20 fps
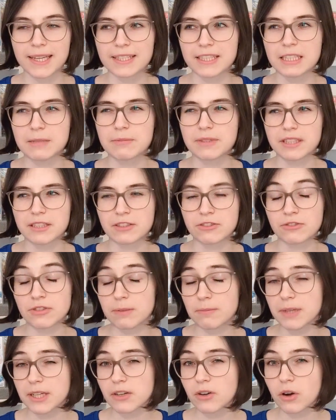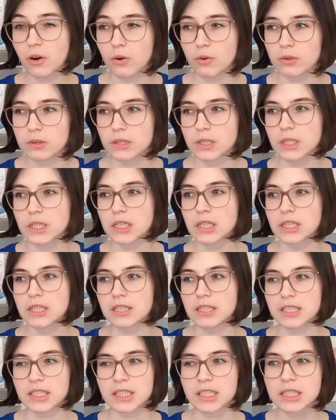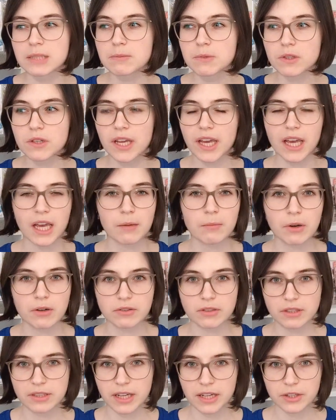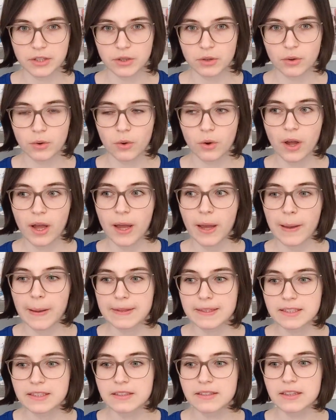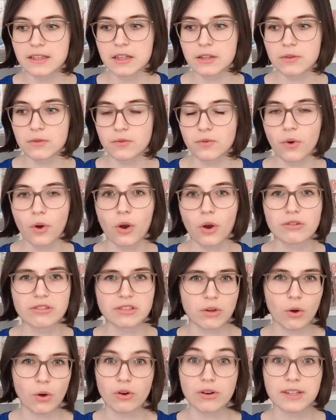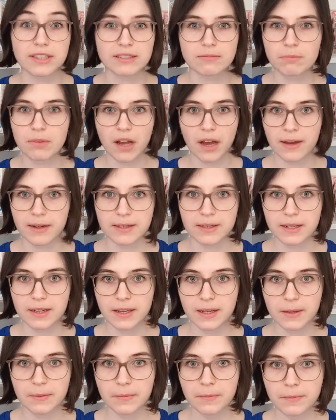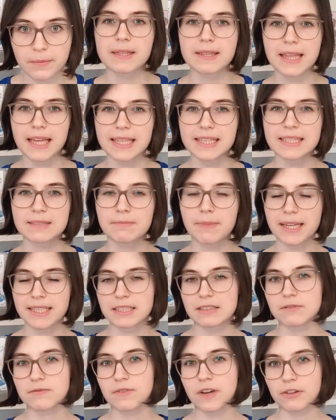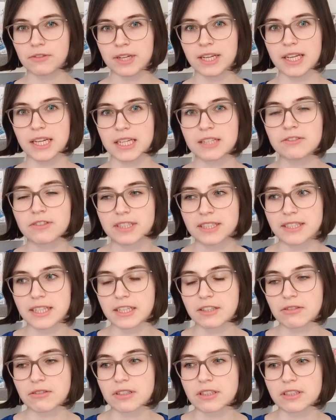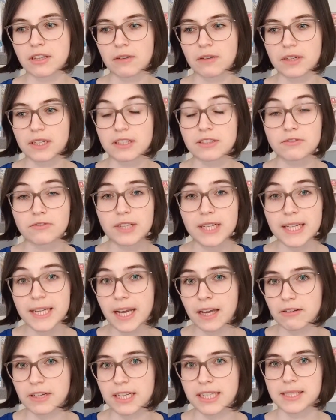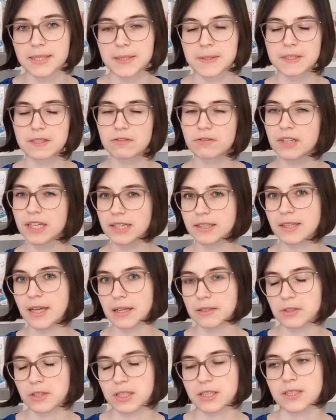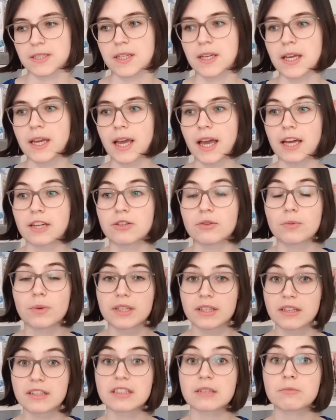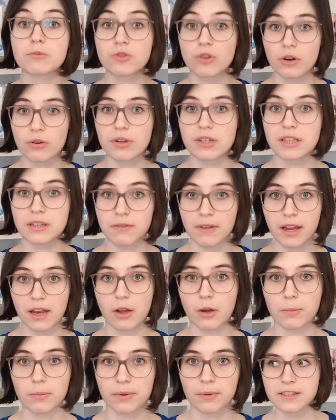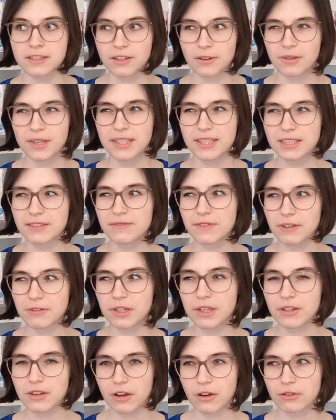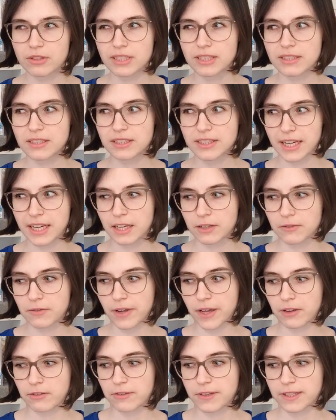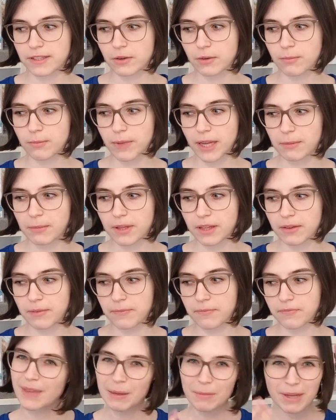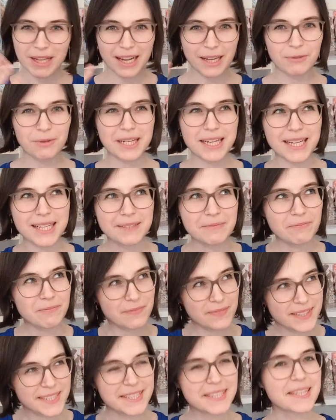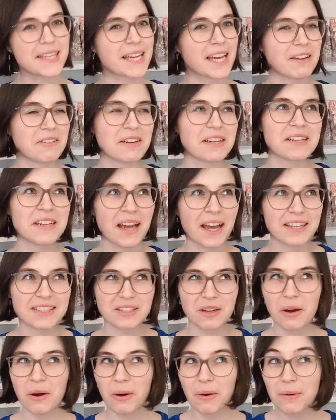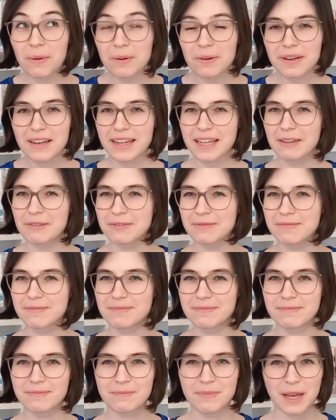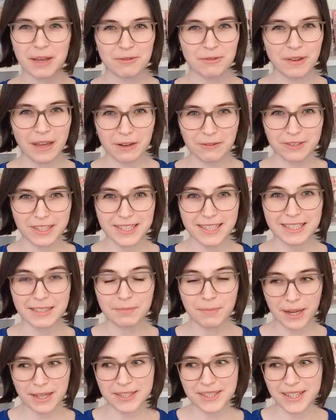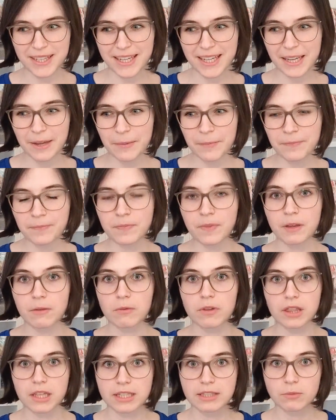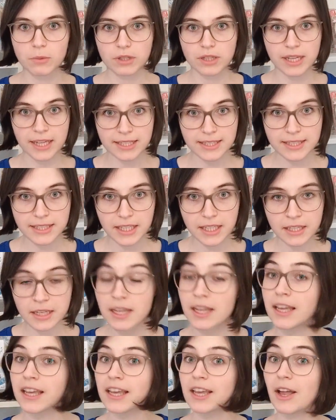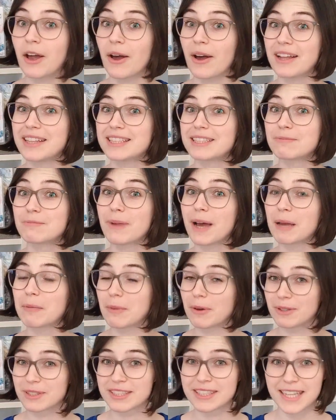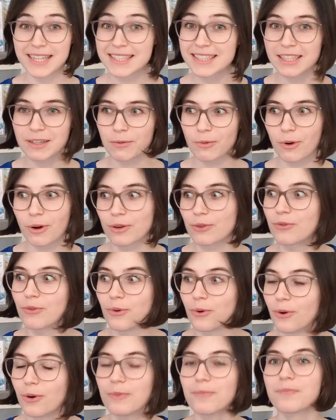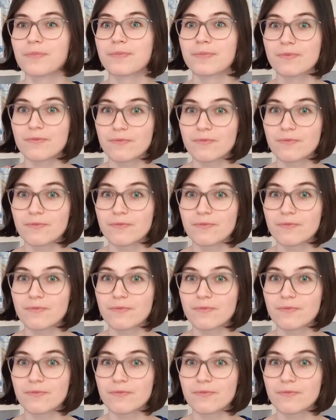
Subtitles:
he seems extremely cold, doesn't seem to care about Nadeshiko, and still follows orders blindly. But that makes it very interesting to discover his real character, his real intentions, and to witness him grow and develop. So he's a very close second favorite, or maybe when I see the character as a whole, even my favorite, especially with this one kiss scene he earns my most sexy award for.